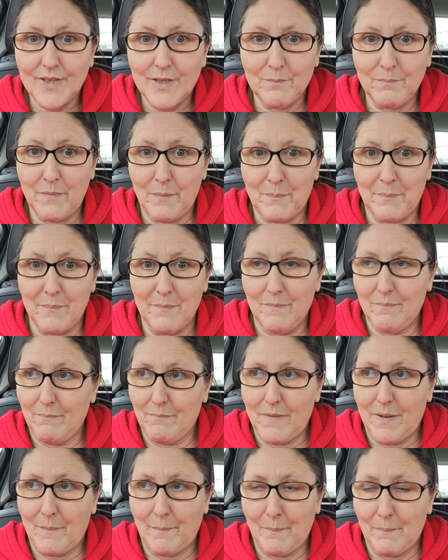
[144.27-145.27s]
my
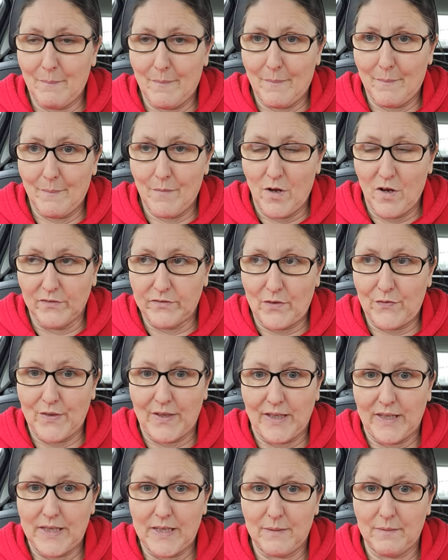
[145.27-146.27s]

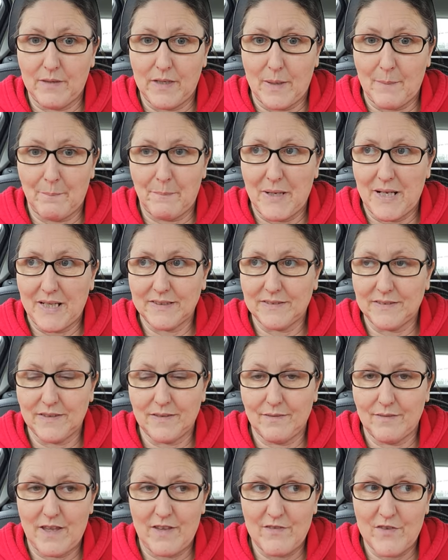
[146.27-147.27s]
overthinking and bad,
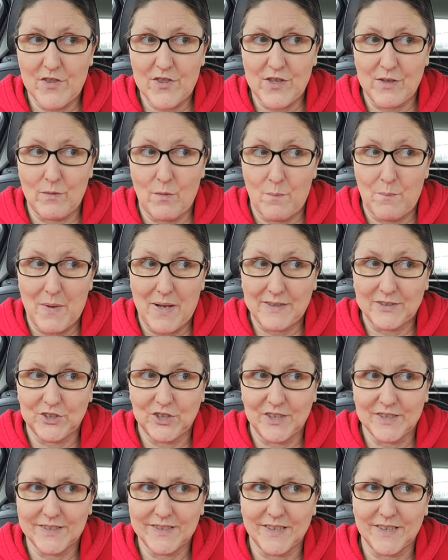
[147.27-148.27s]
everything was bad
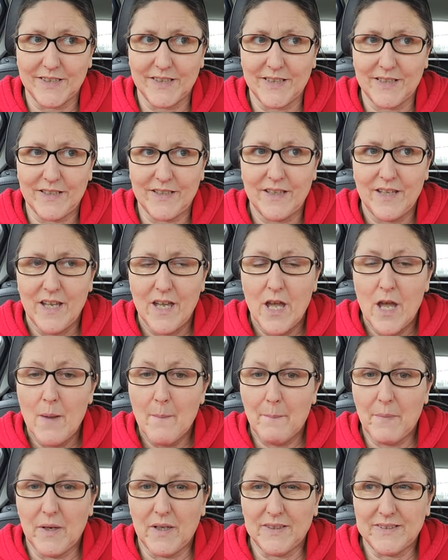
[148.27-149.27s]
yesterday.
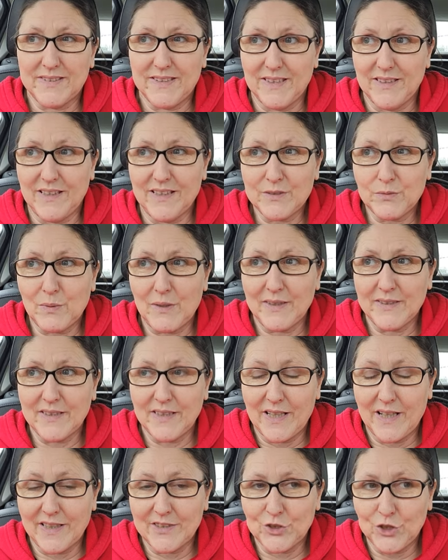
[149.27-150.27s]
But that's why
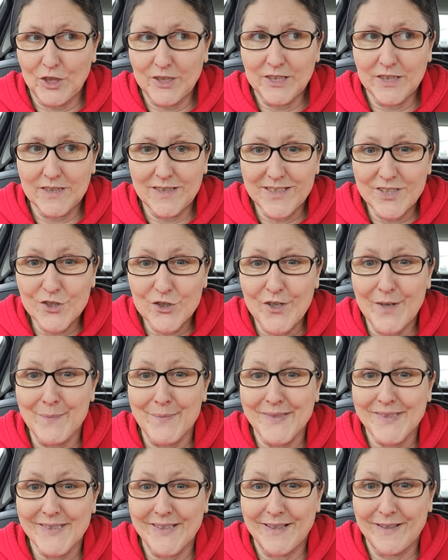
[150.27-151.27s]
I tried to
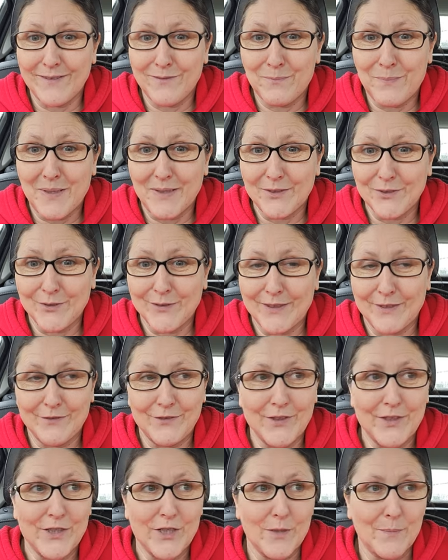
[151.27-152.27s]
distract myself by doing that
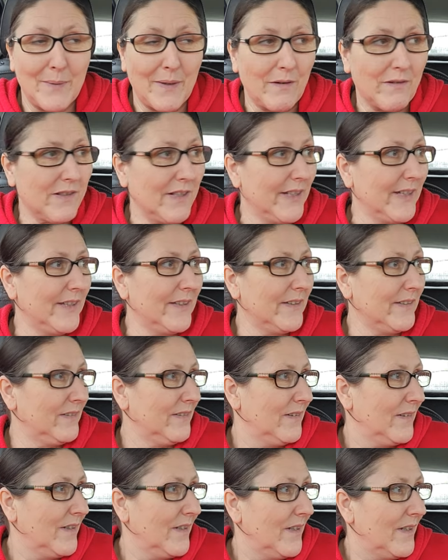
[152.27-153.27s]
video about
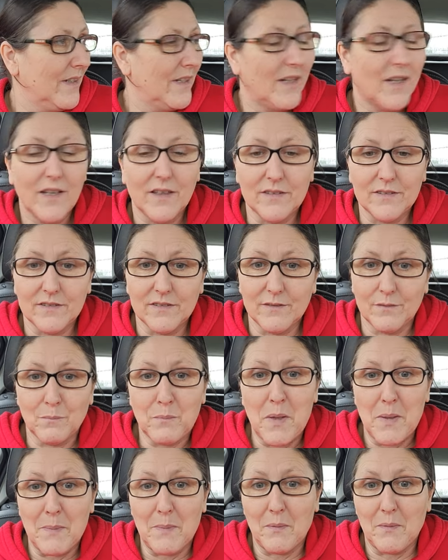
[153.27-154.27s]
cleaning and
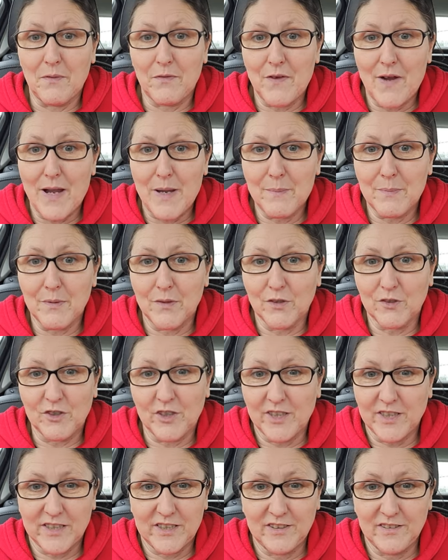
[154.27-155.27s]
people with fibro
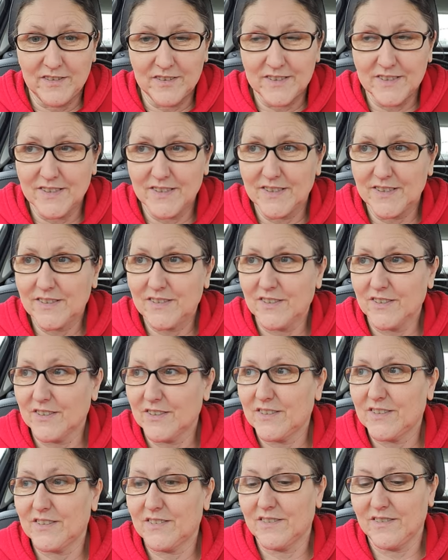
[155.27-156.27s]
chronic illnesses.
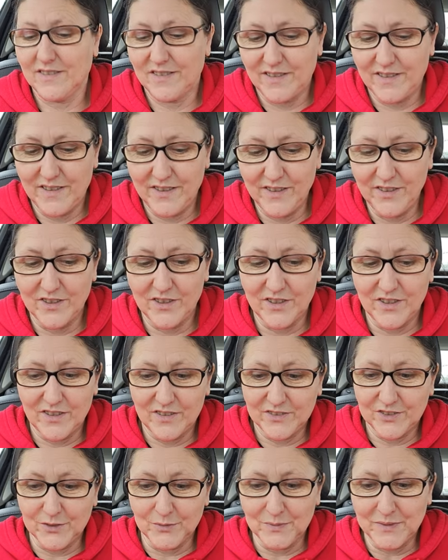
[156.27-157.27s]
Because, you
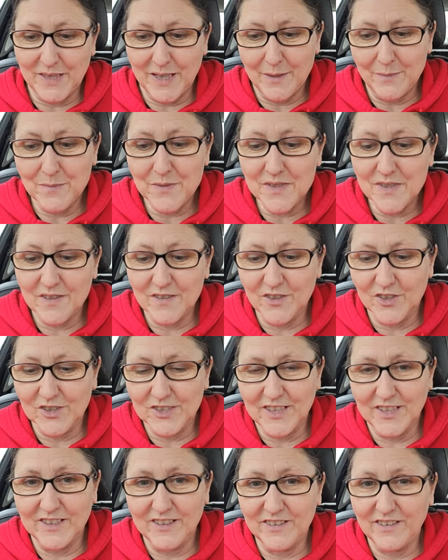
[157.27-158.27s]
know, sometimes
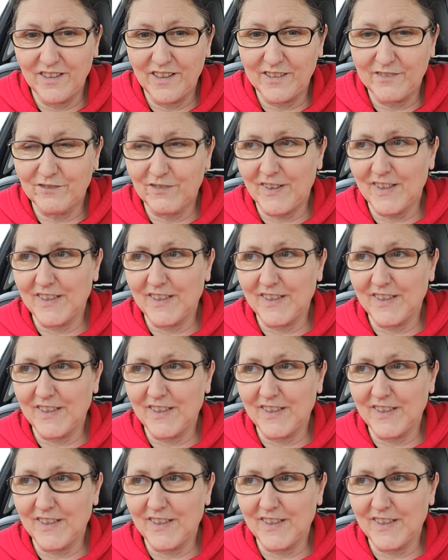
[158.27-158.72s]
those little